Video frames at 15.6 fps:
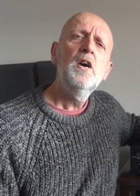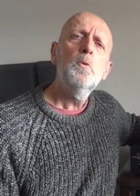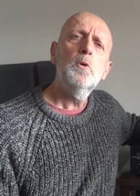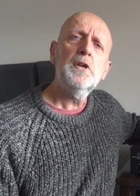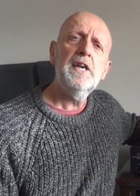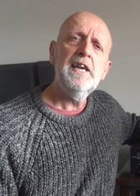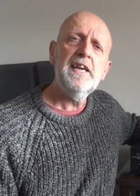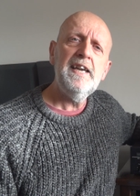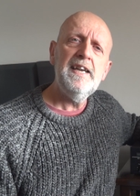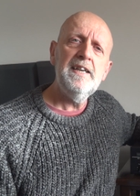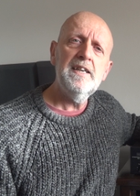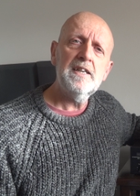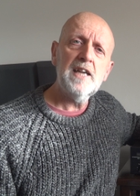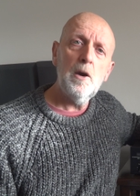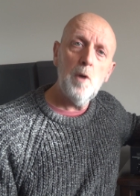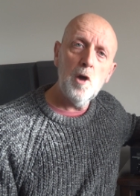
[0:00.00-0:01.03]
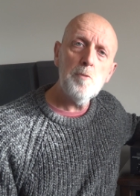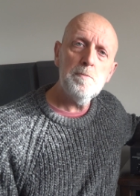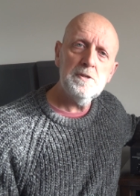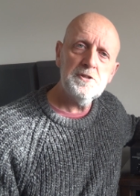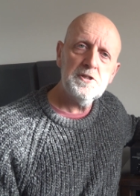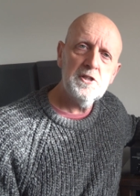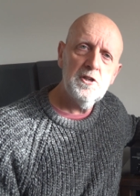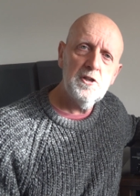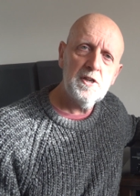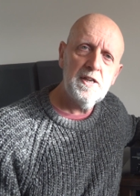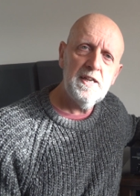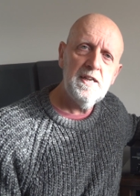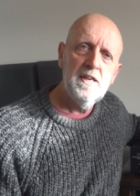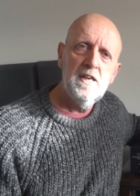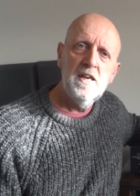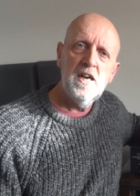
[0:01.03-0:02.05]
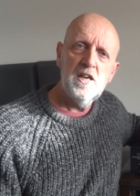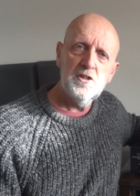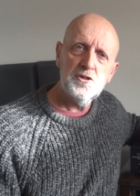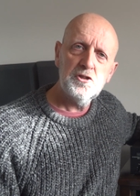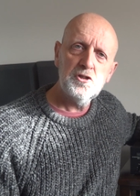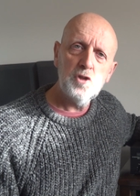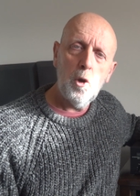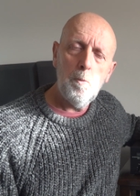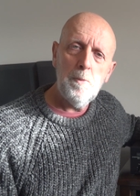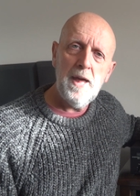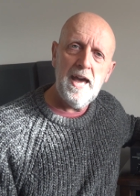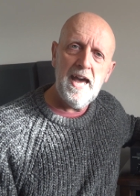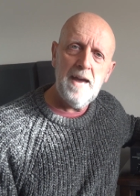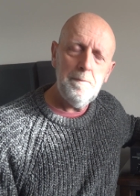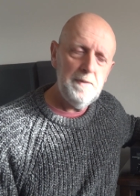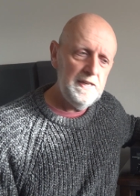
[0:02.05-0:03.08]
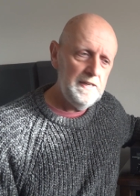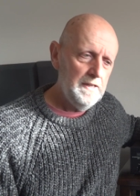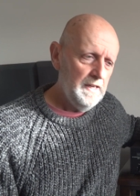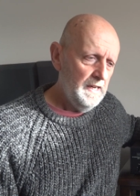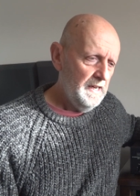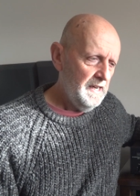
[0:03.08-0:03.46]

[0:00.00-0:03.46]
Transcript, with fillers: would kick in and go open circuit and stop that happening.